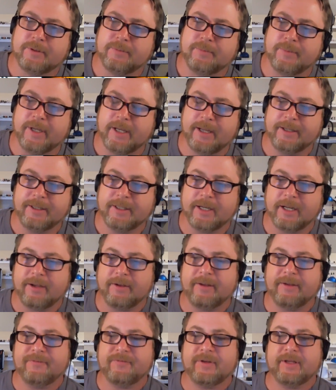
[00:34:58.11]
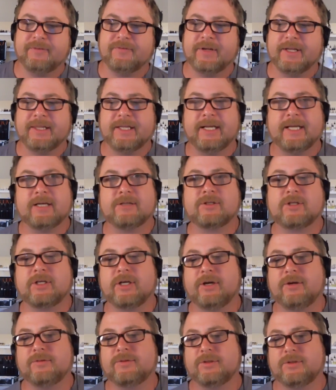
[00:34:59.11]
But if nothing else,
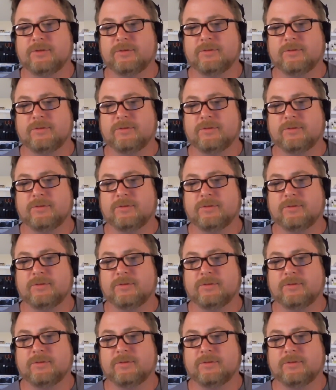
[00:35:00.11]
go to